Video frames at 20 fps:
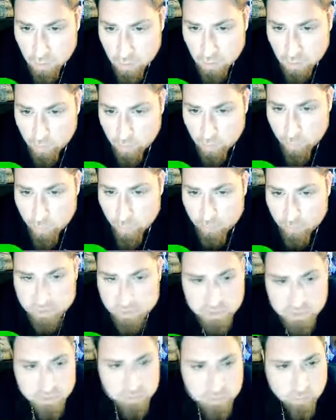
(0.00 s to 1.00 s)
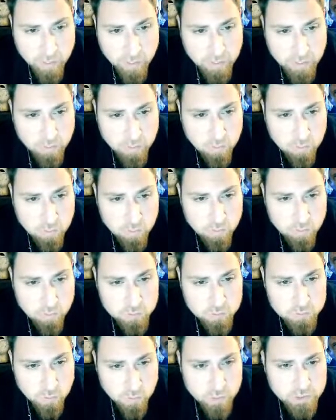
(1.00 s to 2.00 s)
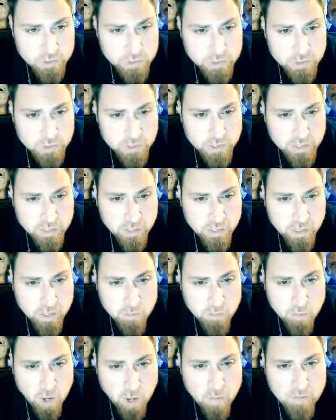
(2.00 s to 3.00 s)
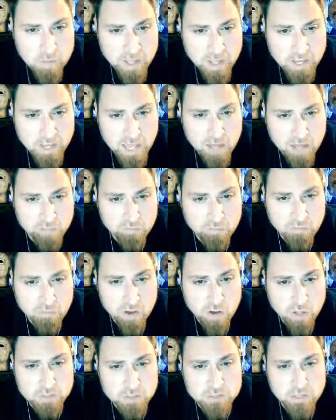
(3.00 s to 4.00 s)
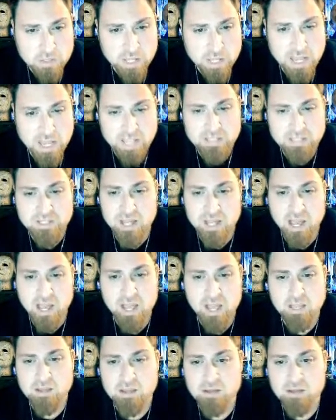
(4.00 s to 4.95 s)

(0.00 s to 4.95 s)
Crew member says Michael was watching Linda and Bob make out and fuck, so they had to die.